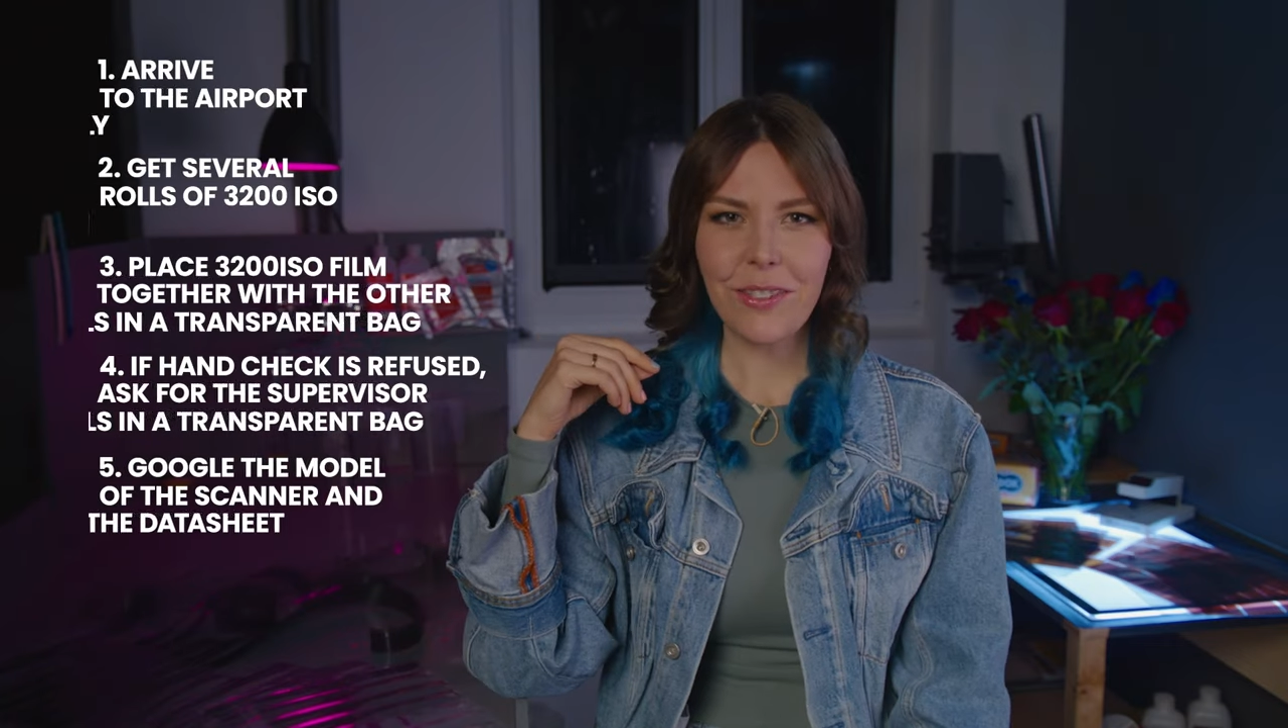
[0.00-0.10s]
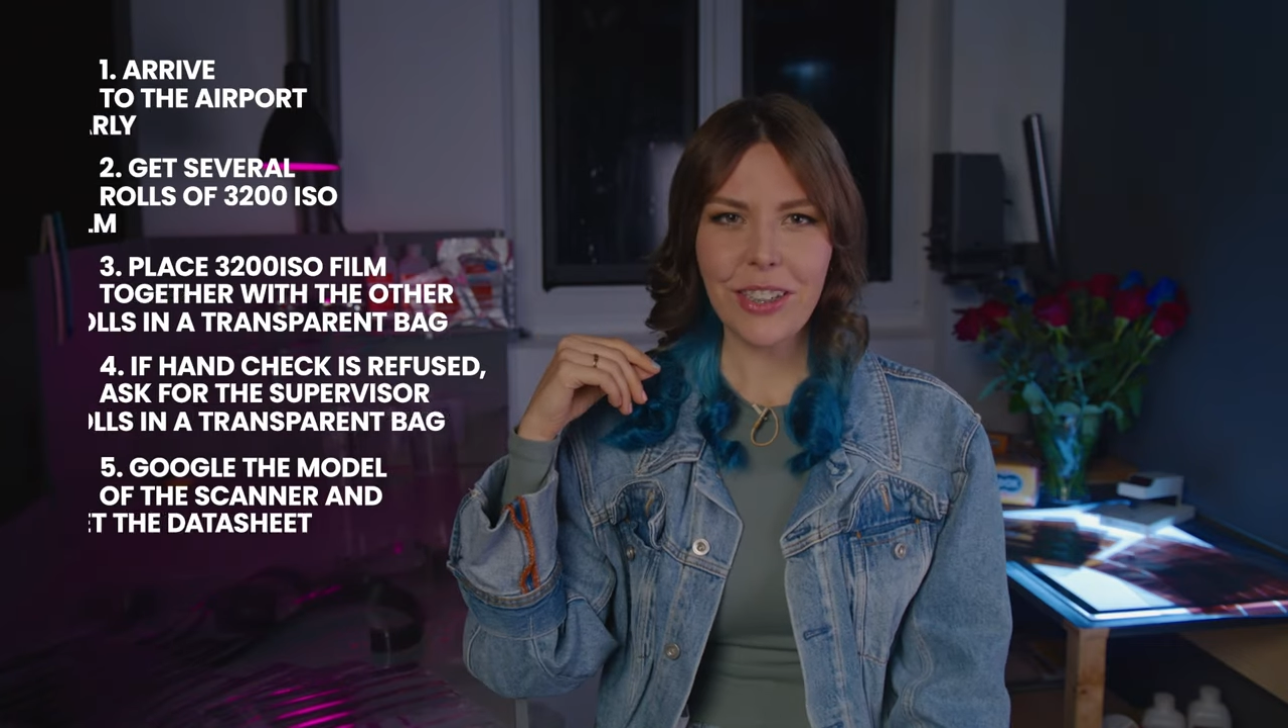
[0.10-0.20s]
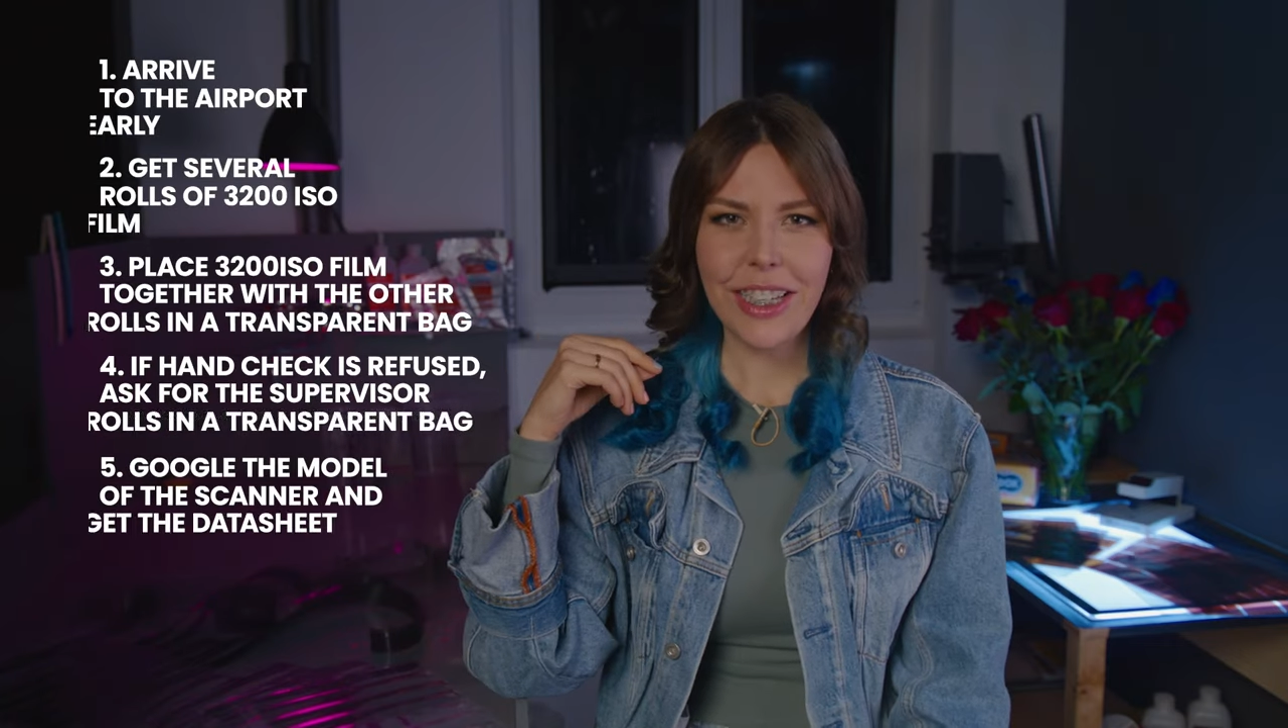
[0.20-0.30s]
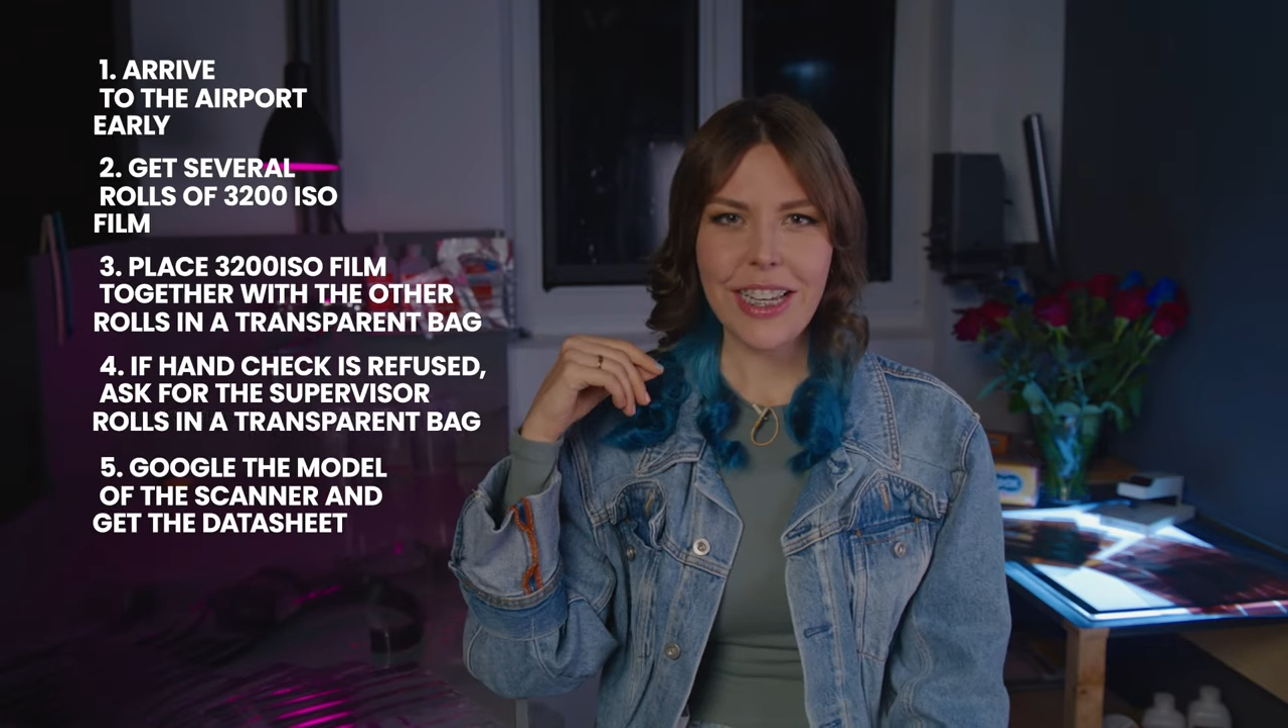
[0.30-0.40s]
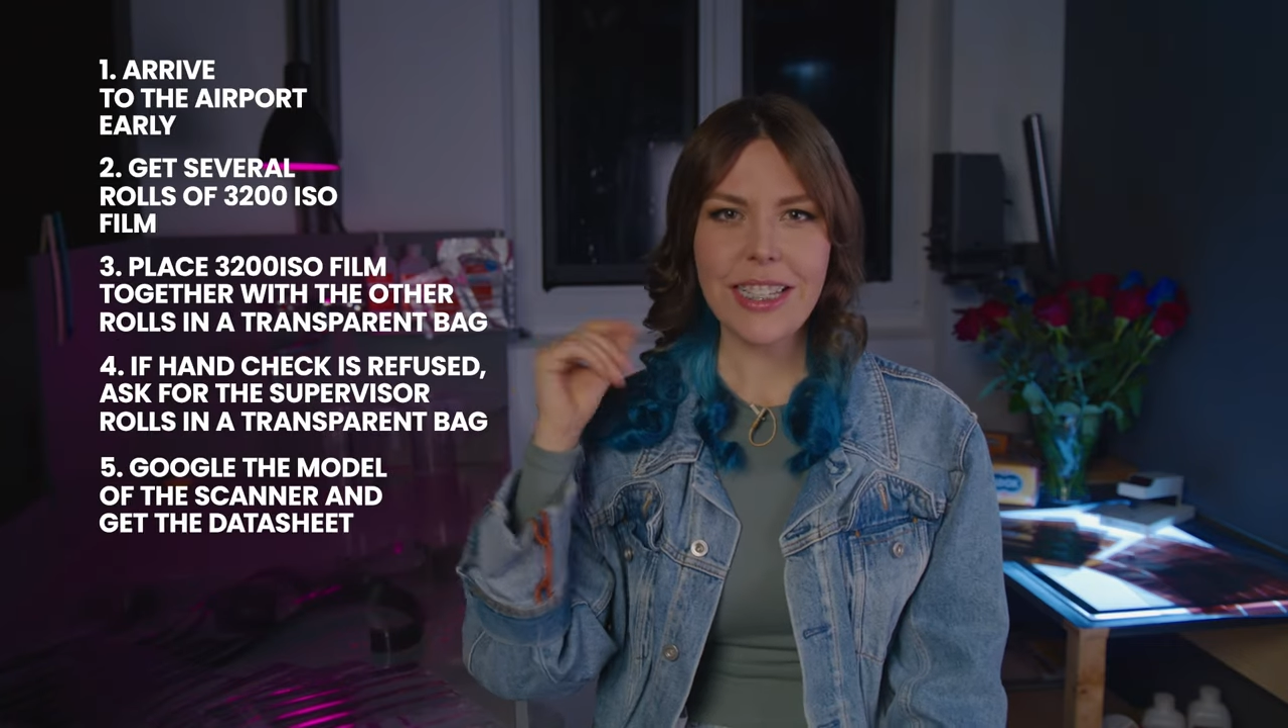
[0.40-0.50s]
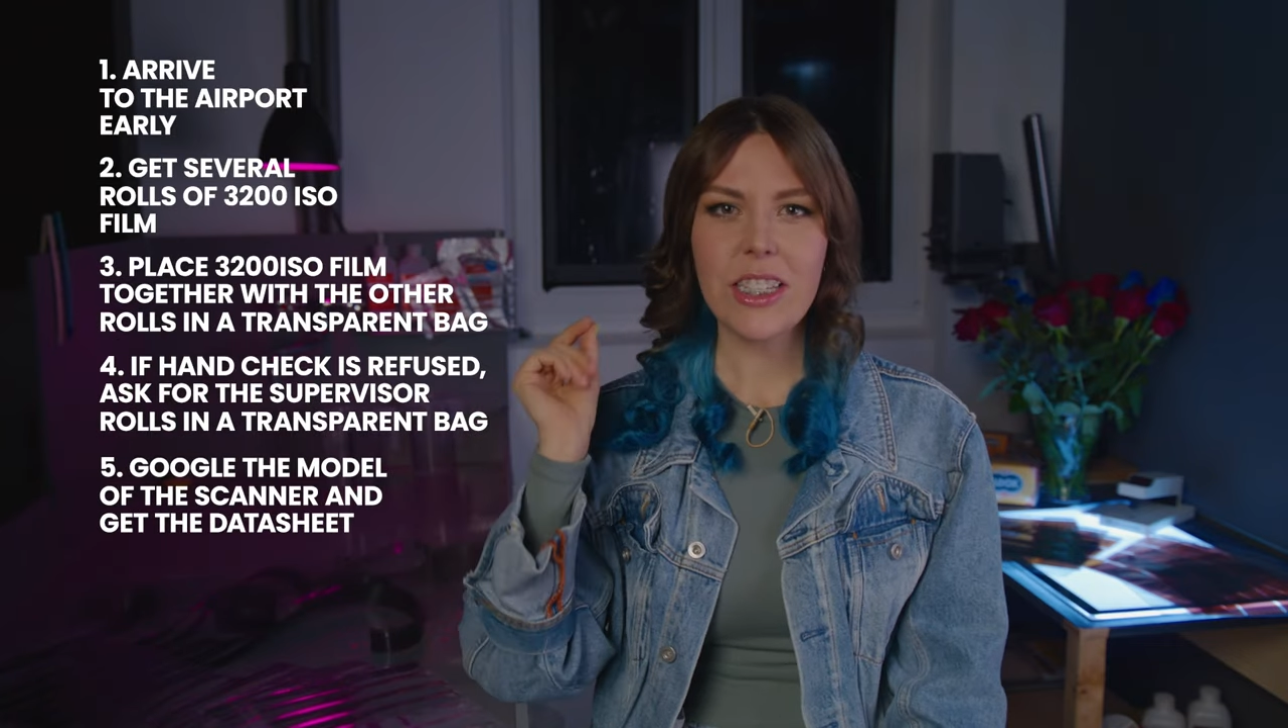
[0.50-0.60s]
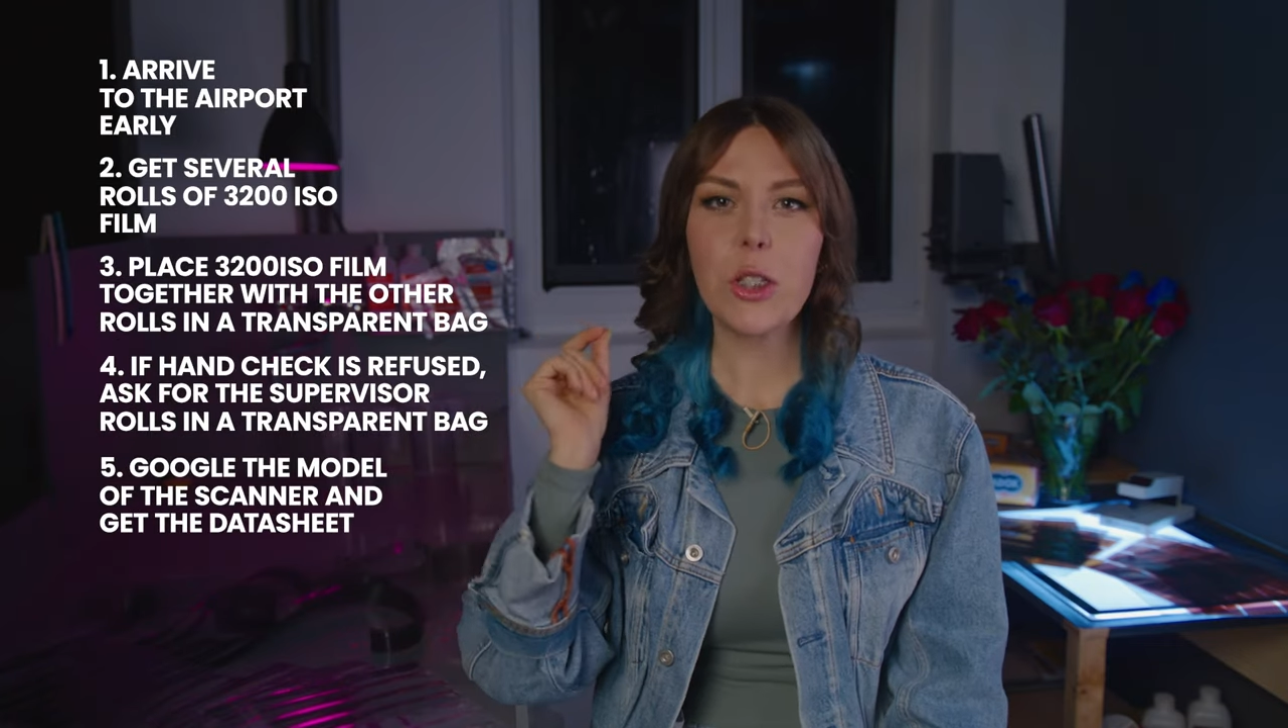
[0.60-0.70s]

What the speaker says: of the cases,